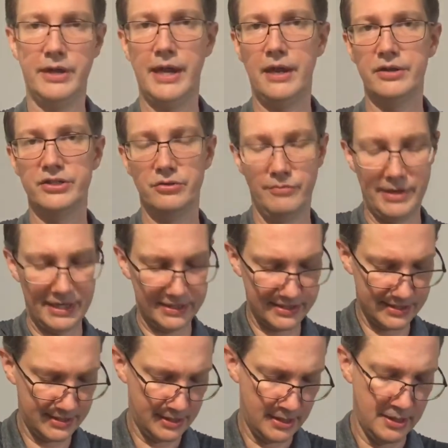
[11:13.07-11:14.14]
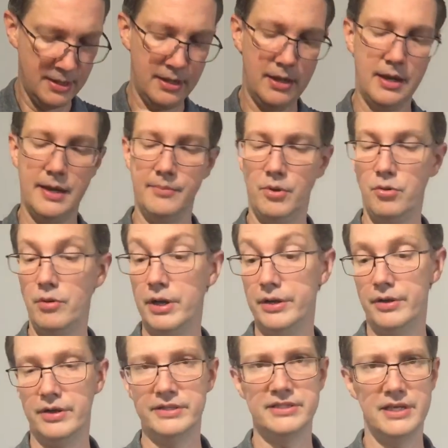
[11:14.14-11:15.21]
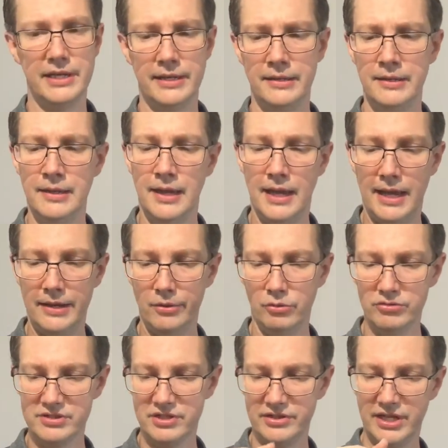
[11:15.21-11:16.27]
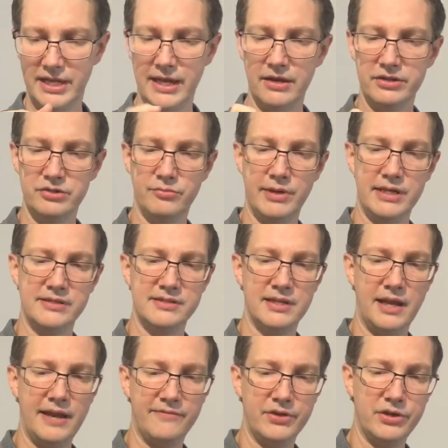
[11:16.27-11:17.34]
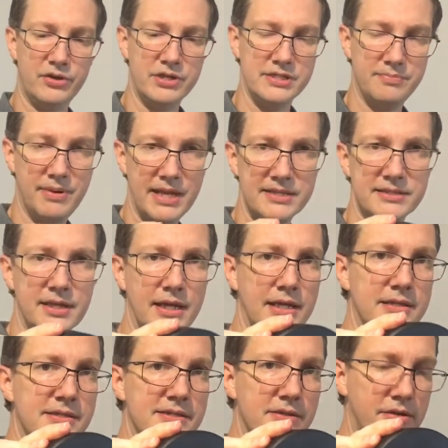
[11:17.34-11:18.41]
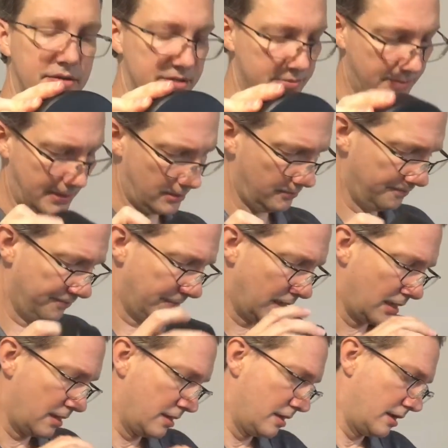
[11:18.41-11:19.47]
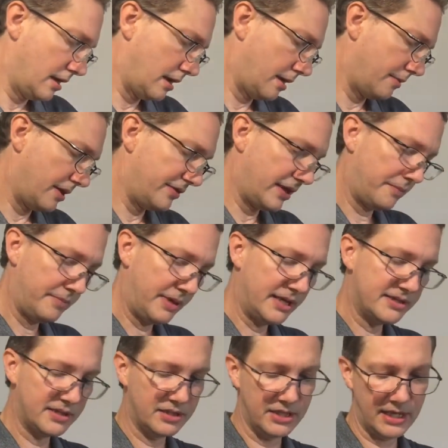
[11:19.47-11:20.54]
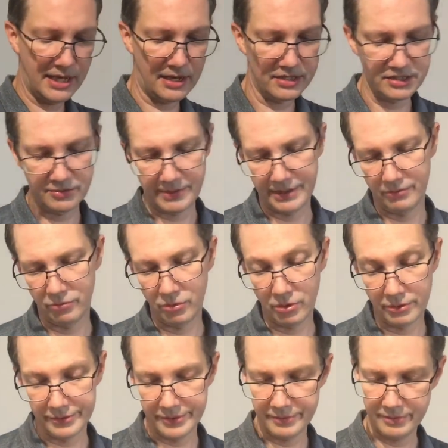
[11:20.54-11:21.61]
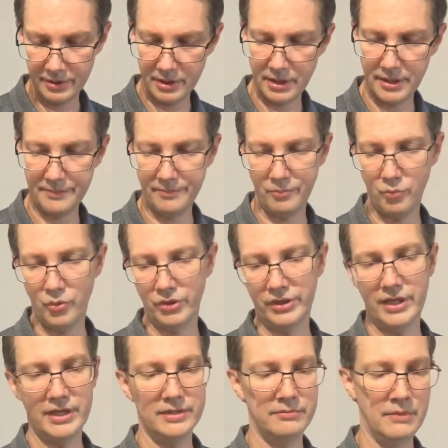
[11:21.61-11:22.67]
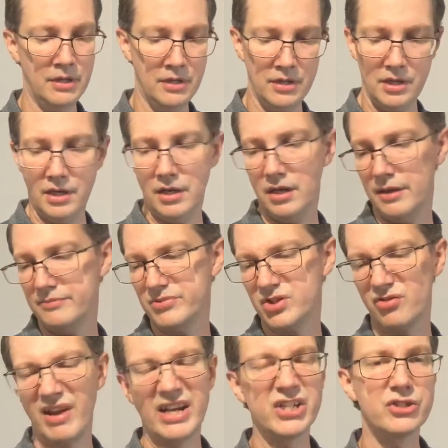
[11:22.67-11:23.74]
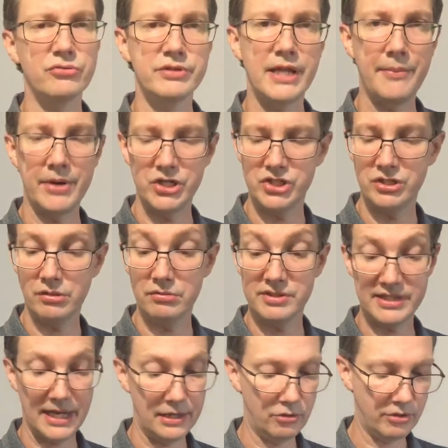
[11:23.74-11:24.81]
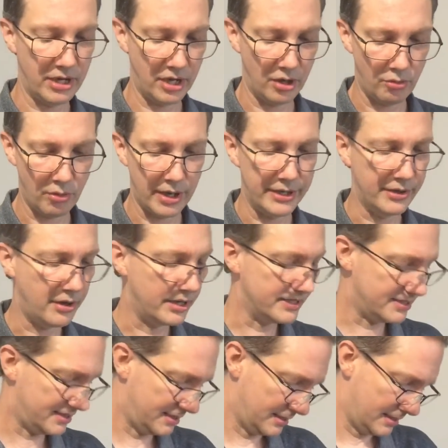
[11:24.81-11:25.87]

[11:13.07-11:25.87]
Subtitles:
counterweights quite nicely. And also the counterweights, they have a nice plastic insert as well, and that means that the counterweight rod won't get scratched or damaged. It'll stay looking quite nice,